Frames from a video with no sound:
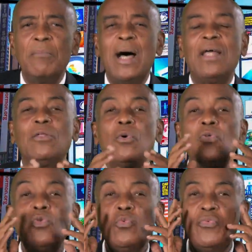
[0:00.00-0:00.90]
by
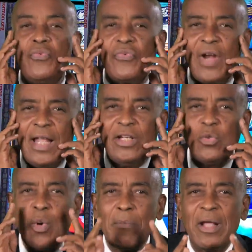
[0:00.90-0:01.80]
those who fled
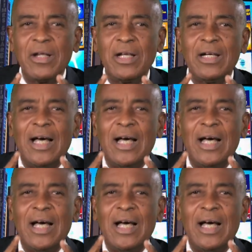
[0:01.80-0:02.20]
to America